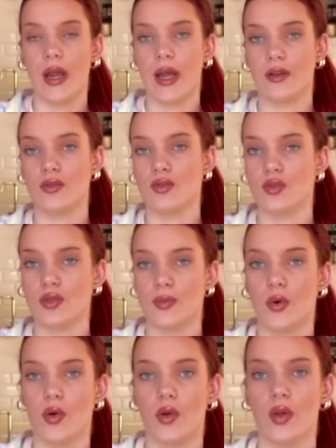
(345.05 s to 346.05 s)
extra
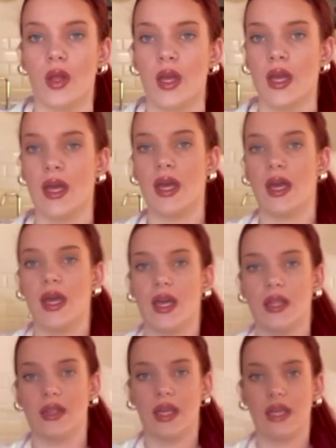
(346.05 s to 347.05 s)
small
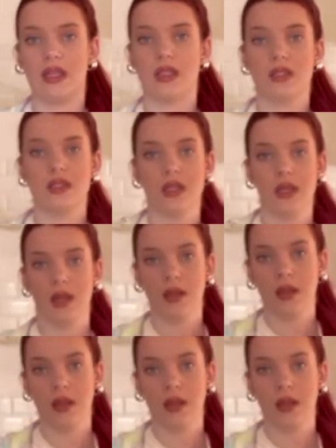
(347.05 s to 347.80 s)
and these